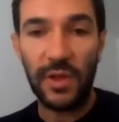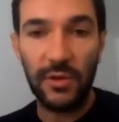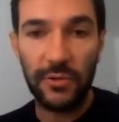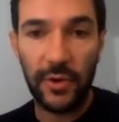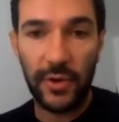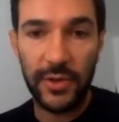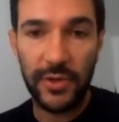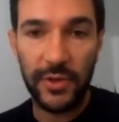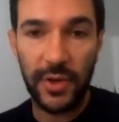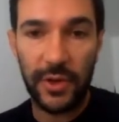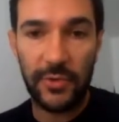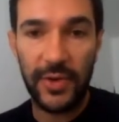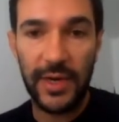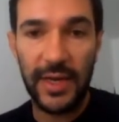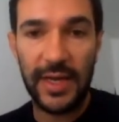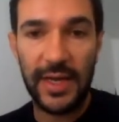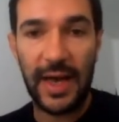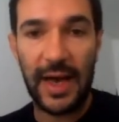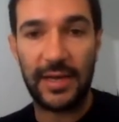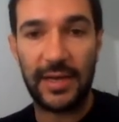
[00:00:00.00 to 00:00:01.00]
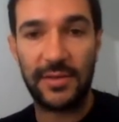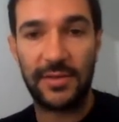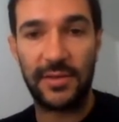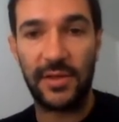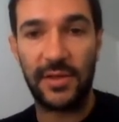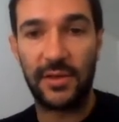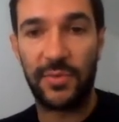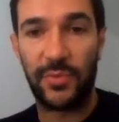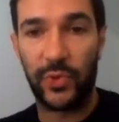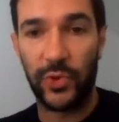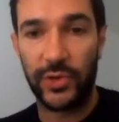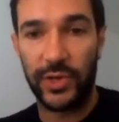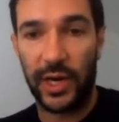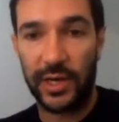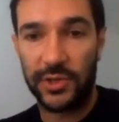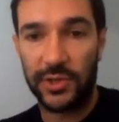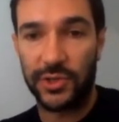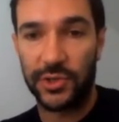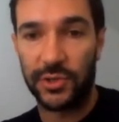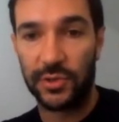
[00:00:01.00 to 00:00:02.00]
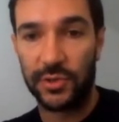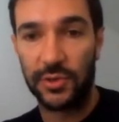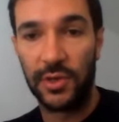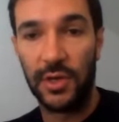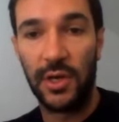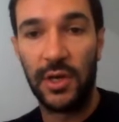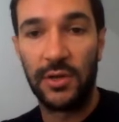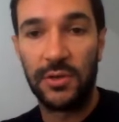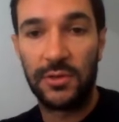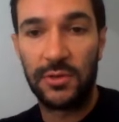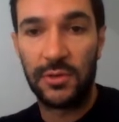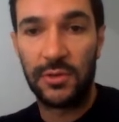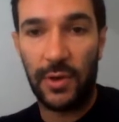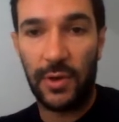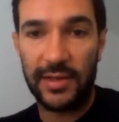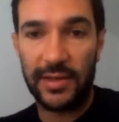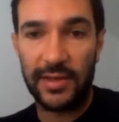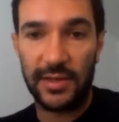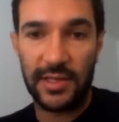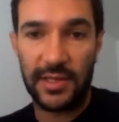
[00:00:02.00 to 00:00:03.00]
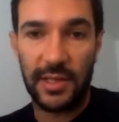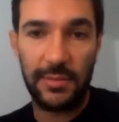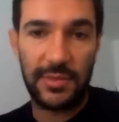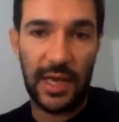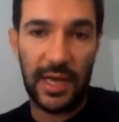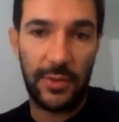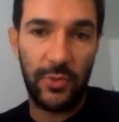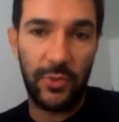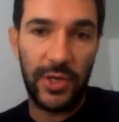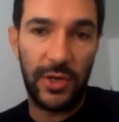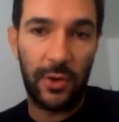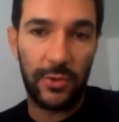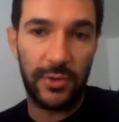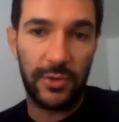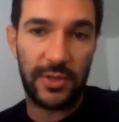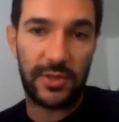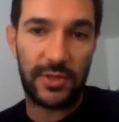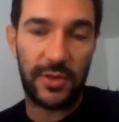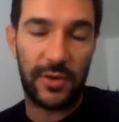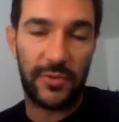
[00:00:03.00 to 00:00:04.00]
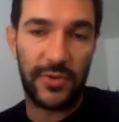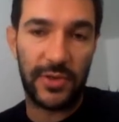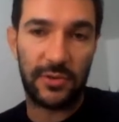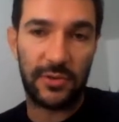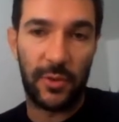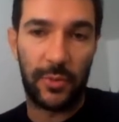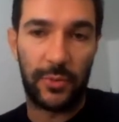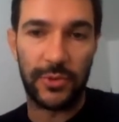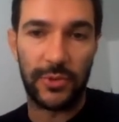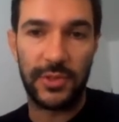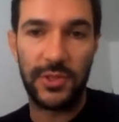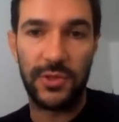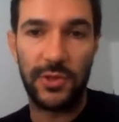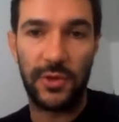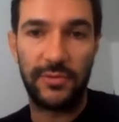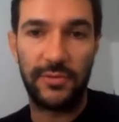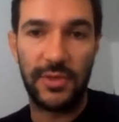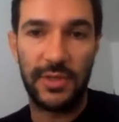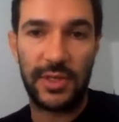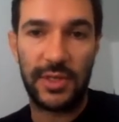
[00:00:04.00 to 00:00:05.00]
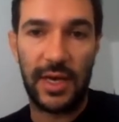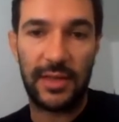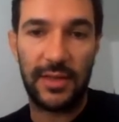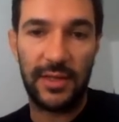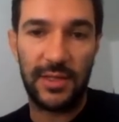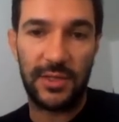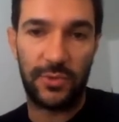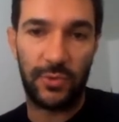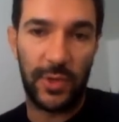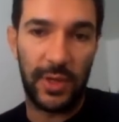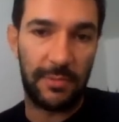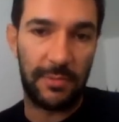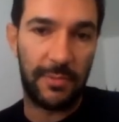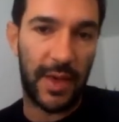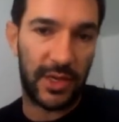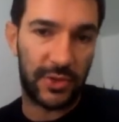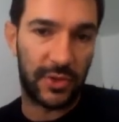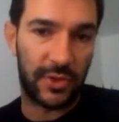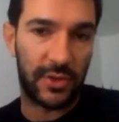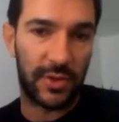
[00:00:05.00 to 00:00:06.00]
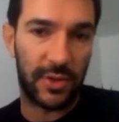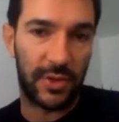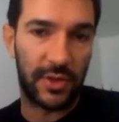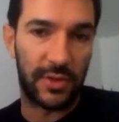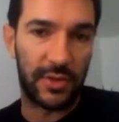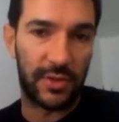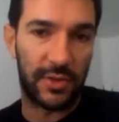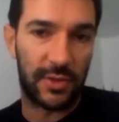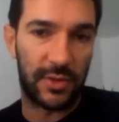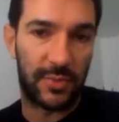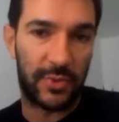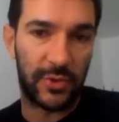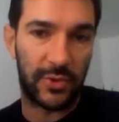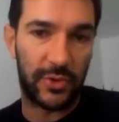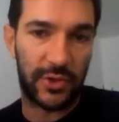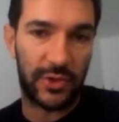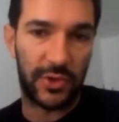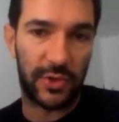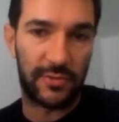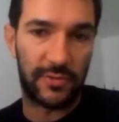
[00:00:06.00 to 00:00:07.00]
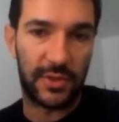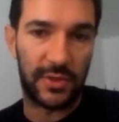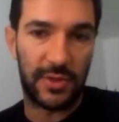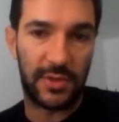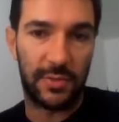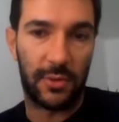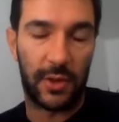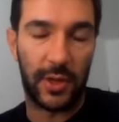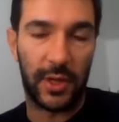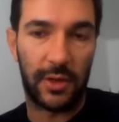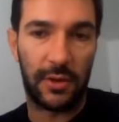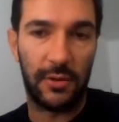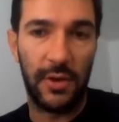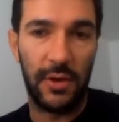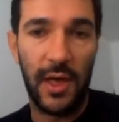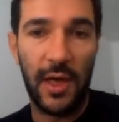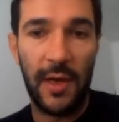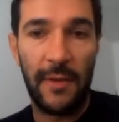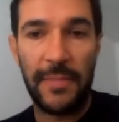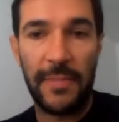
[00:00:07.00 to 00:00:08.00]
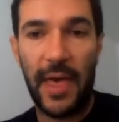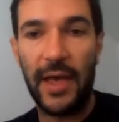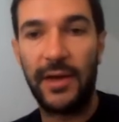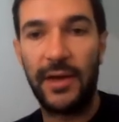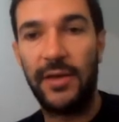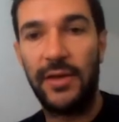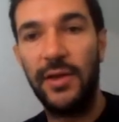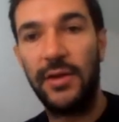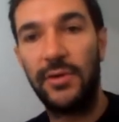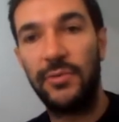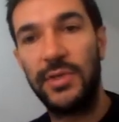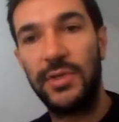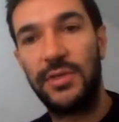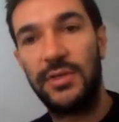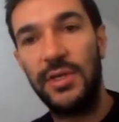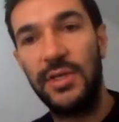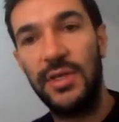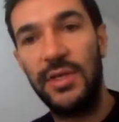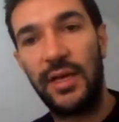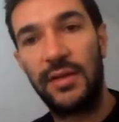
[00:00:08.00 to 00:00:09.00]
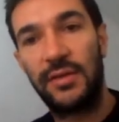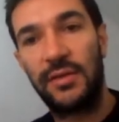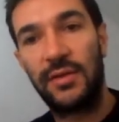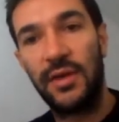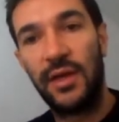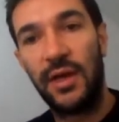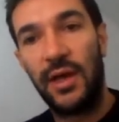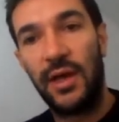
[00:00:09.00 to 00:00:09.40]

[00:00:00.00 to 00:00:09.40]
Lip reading: acrylic acid production. So at the same time, we know the surface composition of this catalyst, we measure the production of this molecule. And here we see that